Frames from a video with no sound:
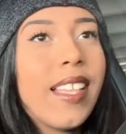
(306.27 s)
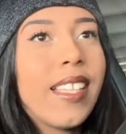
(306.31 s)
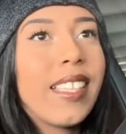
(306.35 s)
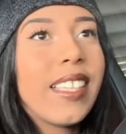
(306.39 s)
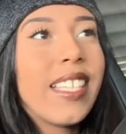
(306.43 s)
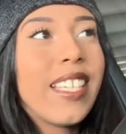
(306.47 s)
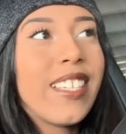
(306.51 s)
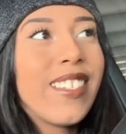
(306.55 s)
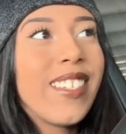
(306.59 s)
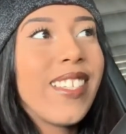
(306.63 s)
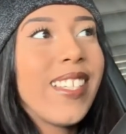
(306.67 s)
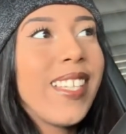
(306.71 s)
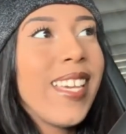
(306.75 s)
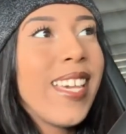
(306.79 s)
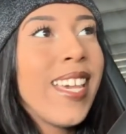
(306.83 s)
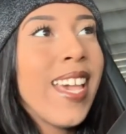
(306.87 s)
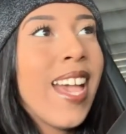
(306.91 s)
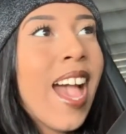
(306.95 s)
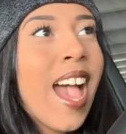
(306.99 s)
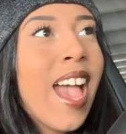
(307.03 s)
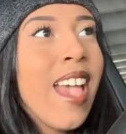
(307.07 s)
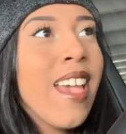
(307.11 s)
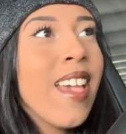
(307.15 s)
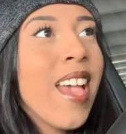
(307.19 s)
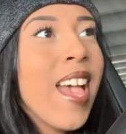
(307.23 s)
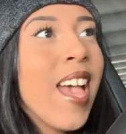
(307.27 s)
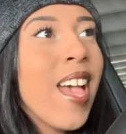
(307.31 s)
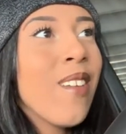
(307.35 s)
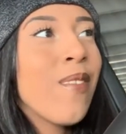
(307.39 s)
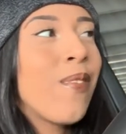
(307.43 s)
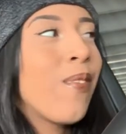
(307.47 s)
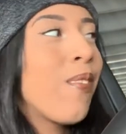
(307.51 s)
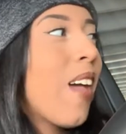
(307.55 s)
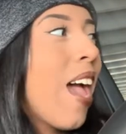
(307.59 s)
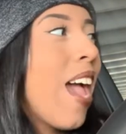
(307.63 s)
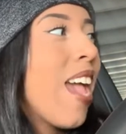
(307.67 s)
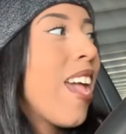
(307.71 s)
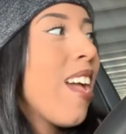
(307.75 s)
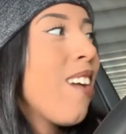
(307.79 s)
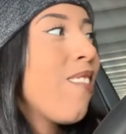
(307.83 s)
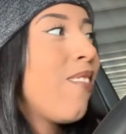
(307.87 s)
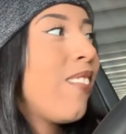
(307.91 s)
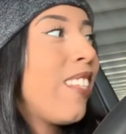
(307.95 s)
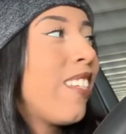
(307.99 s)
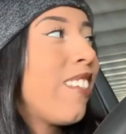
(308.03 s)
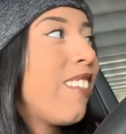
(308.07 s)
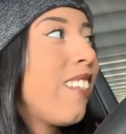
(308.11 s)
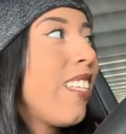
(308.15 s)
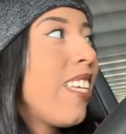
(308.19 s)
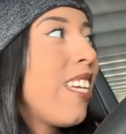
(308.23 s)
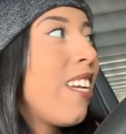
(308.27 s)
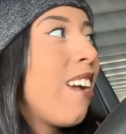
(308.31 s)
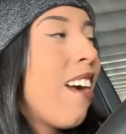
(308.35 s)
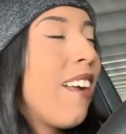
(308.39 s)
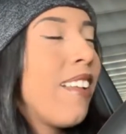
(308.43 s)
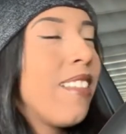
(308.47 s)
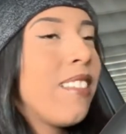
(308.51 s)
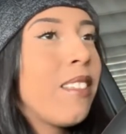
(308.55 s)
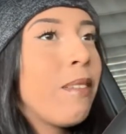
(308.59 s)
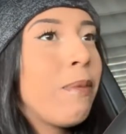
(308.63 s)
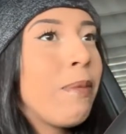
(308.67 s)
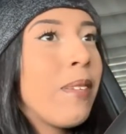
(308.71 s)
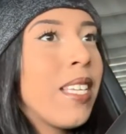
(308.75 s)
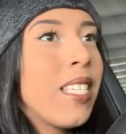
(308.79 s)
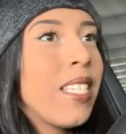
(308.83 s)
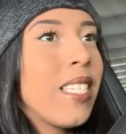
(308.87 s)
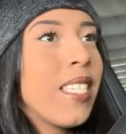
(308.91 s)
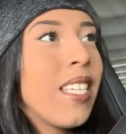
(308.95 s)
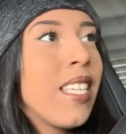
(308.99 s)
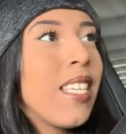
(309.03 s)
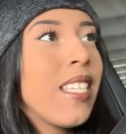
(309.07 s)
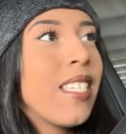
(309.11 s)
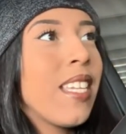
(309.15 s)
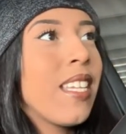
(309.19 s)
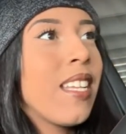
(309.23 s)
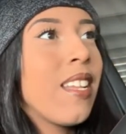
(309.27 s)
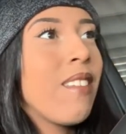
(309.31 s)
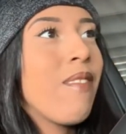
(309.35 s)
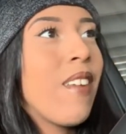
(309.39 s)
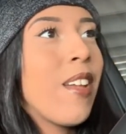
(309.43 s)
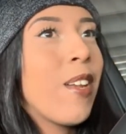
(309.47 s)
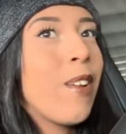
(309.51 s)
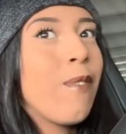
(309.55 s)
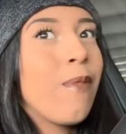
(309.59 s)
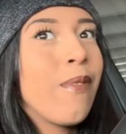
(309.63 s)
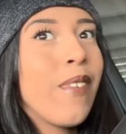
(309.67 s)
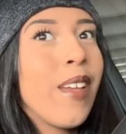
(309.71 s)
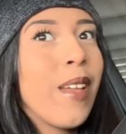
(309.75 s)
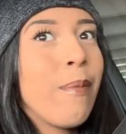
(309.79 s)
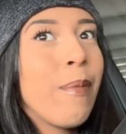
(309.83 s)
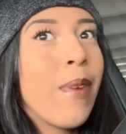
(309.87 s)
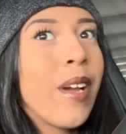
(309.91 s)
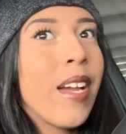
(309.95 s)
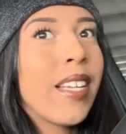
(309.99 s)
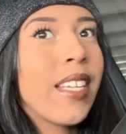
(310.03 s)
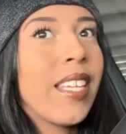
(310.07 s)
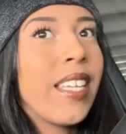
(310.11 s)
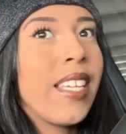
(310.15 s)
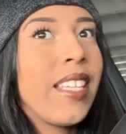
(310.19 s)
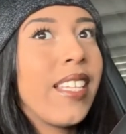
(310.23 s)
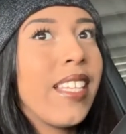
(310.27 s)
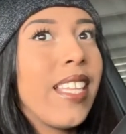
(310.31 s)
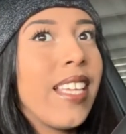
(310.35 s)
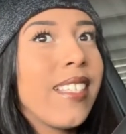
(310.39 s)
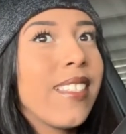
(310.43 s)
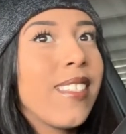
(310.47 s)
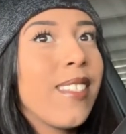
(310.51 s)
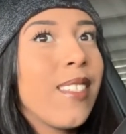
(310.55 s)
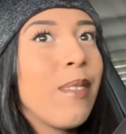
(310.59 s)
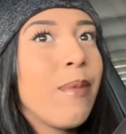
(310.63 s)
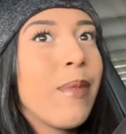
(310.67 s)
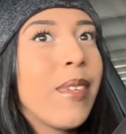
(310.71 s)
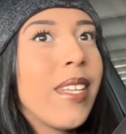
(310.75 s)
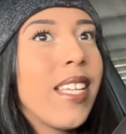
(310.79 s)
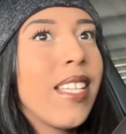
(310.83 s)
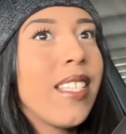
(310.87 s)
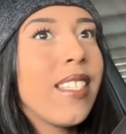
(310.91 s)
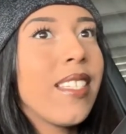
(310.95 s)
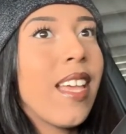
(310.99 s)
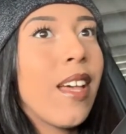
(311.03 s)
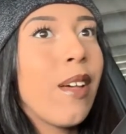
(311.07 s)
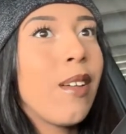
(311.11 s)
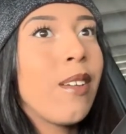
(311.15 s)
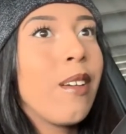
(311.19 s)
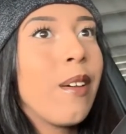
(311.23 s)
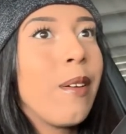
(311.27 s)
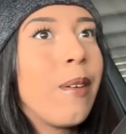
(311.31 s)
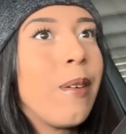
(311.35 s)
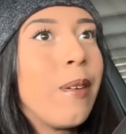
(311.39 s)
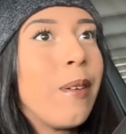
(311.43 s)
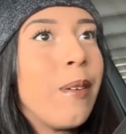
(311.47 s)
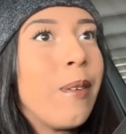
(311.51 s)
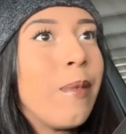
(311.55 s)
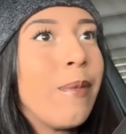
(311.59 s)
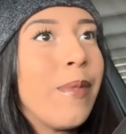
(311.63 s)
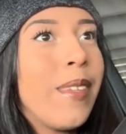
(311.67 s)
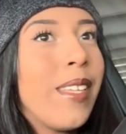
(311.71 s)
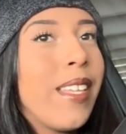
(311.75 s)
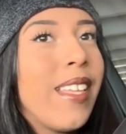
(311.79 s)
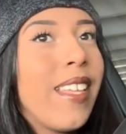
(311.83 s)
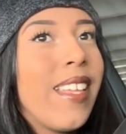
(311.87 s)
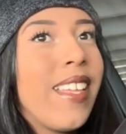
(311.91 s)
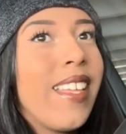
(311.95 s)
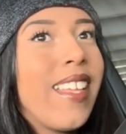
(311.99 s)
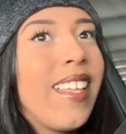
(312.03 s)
Literally, I have I have literally gone to places, and if I don't find parking in like two minutes, I'll go home.